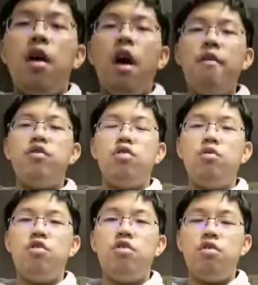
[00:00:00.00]
I've
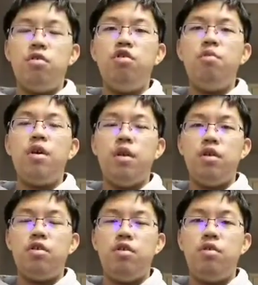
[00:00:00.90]
showed two more
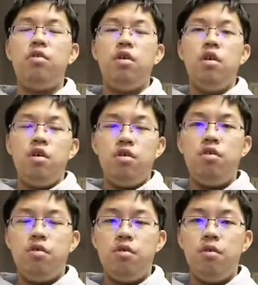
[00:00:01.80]
things to
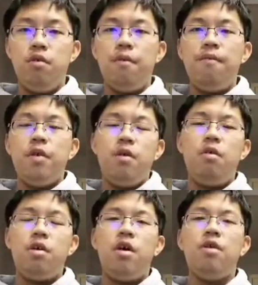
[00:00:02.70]
you.
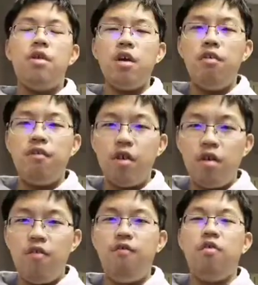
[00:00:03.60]
Okay, thank you
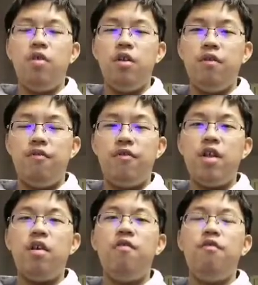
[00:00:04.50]
for
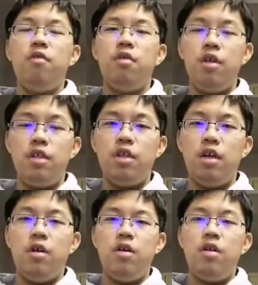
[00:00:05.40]

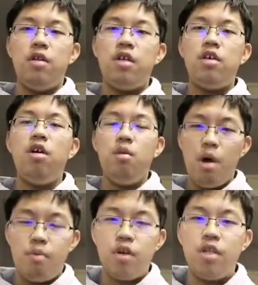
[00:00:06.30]
listening. That's all
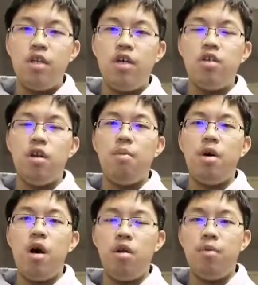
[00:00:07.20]
my presentation
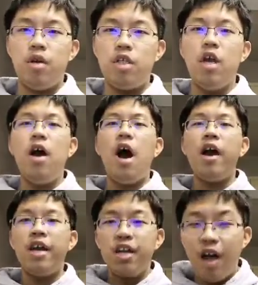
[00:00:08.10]
about Olympics.
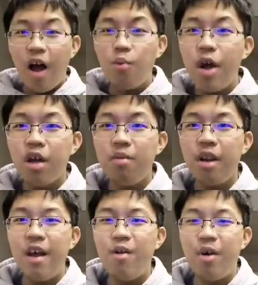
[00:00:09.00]
I
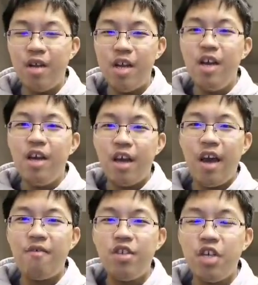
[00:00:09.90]
recommend everybody can
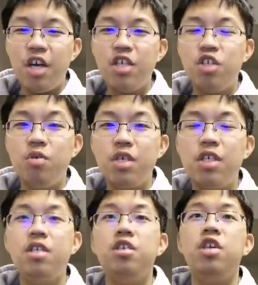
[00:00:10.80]
have a chance to
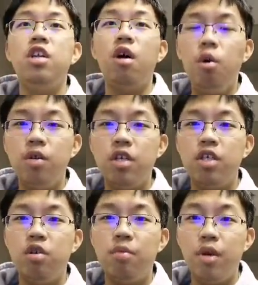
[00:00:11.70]
see the opening
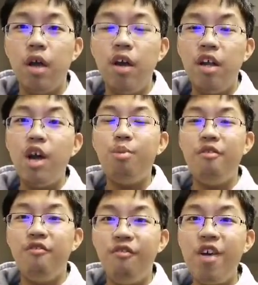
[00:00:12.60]
ceremony. That'll
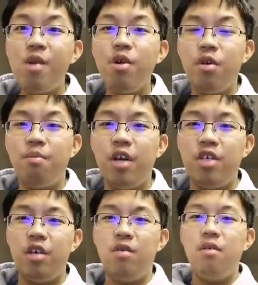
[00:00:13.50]
be very
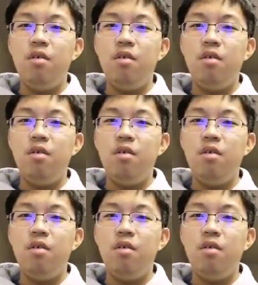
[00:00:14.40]
amazing.